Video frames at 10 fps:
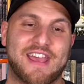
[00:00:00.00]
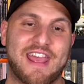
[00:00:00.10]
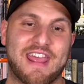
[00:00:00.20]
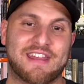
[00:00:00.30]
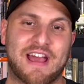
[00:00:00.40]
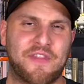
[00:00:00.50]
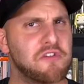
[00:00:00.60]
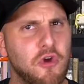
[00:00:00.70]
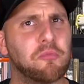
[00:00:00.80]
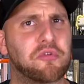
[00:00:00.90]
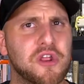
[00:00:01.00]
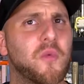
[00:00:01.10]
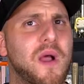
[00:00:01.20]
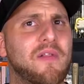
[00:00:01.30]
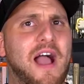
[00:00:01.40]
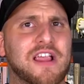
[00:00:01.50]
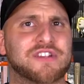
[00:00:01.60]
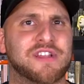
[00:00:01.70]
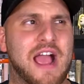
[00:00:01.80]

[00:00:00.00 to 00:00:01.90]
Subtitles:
and they rolled pretty well, actually.